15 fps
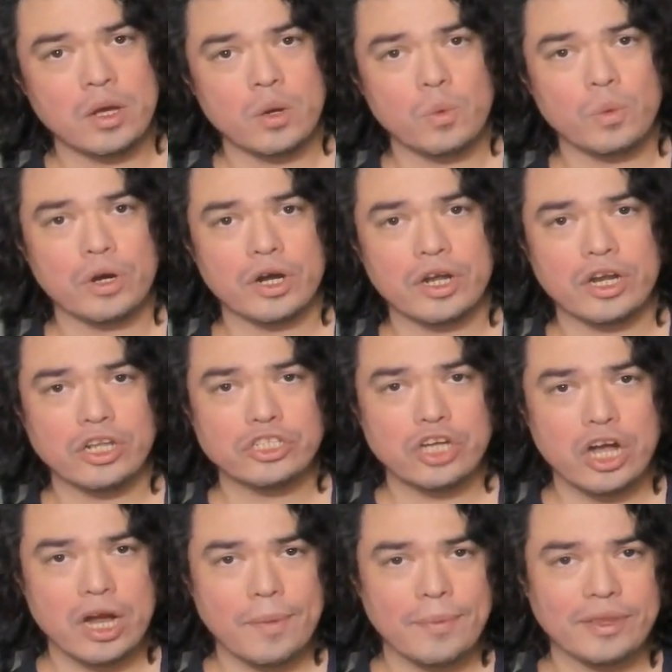We're going to
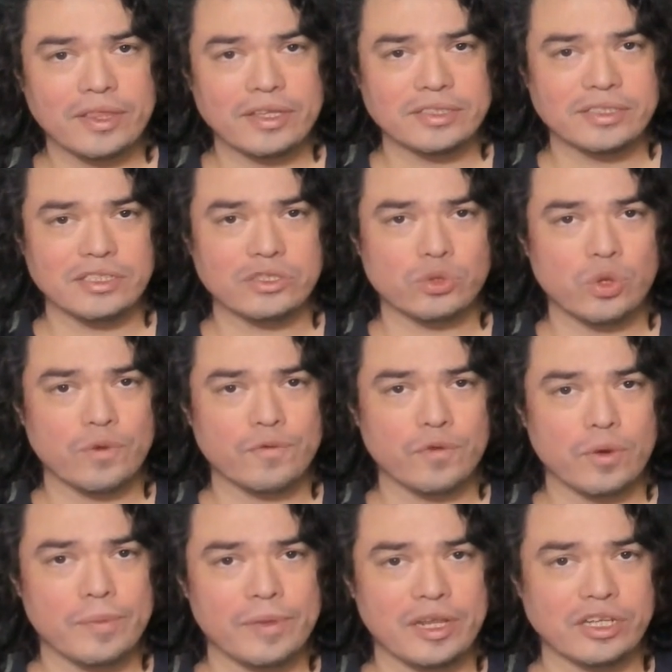talk about the z-score
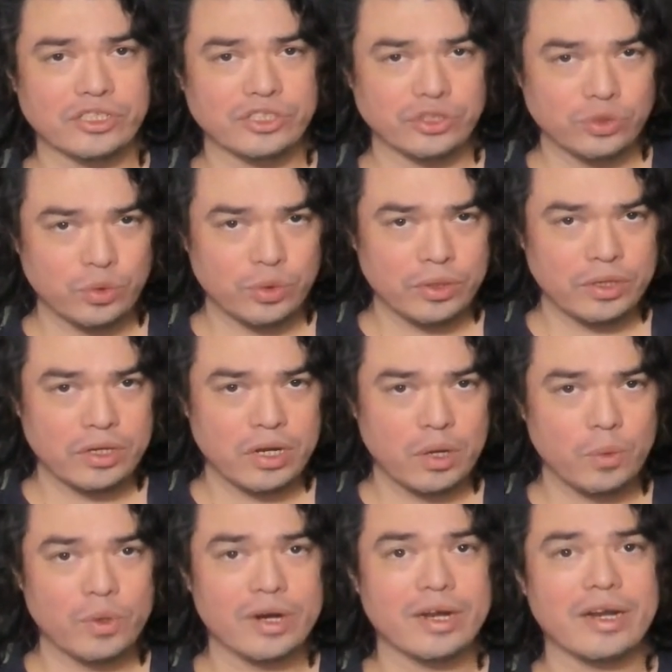formula soon.
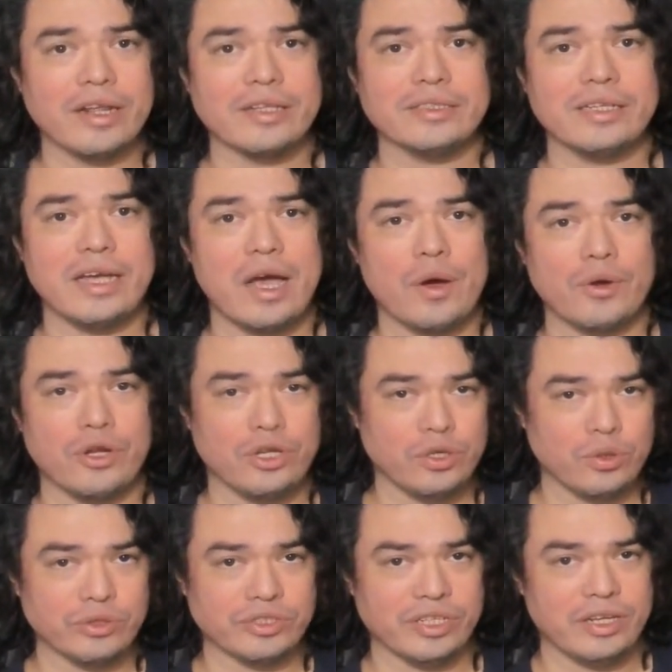We're going to see how to
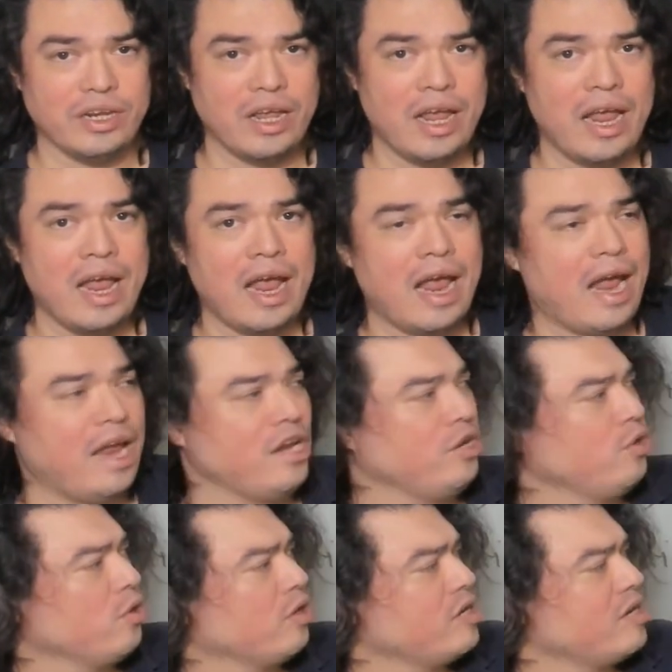use it, and
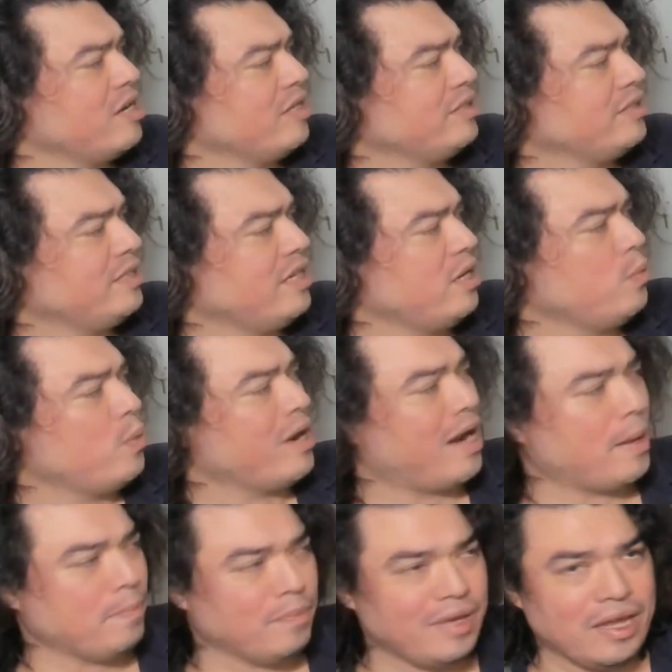you're going to see what
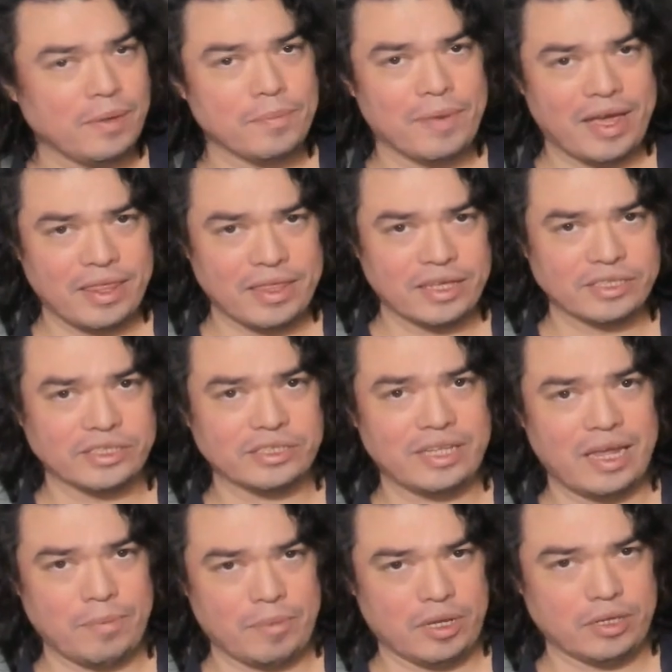I mean by this
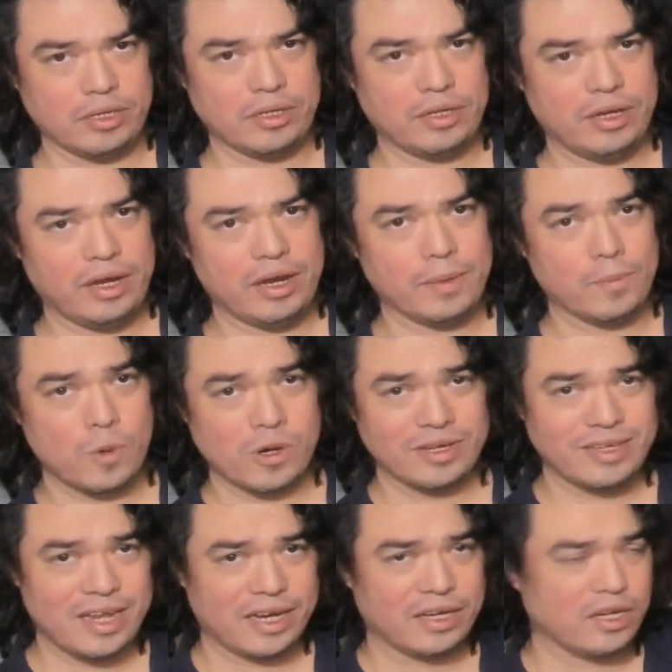statement in a more
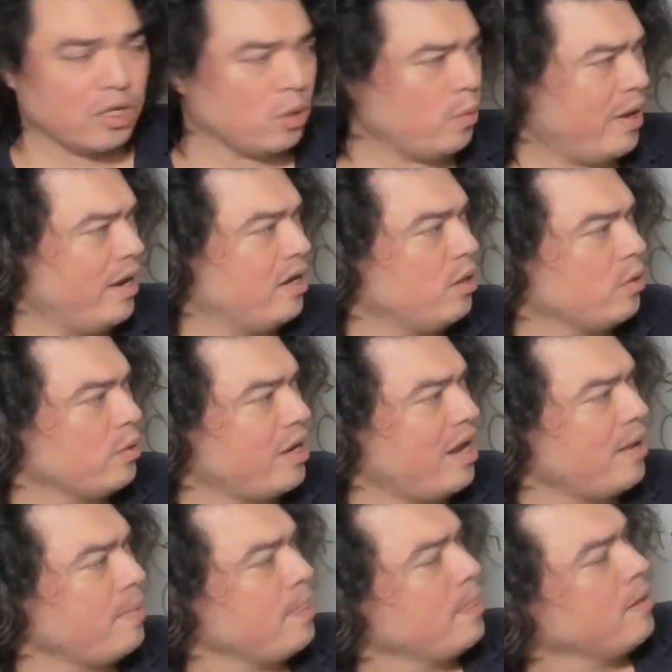technical way,
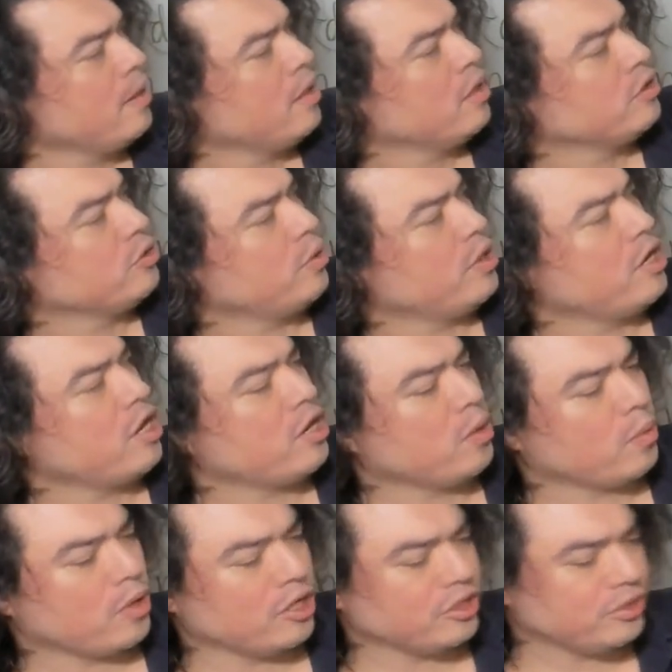okay? So in other
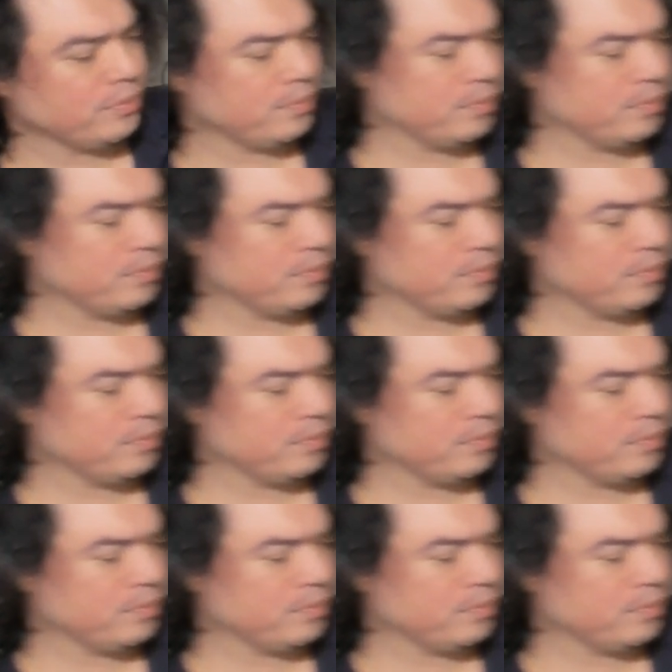words,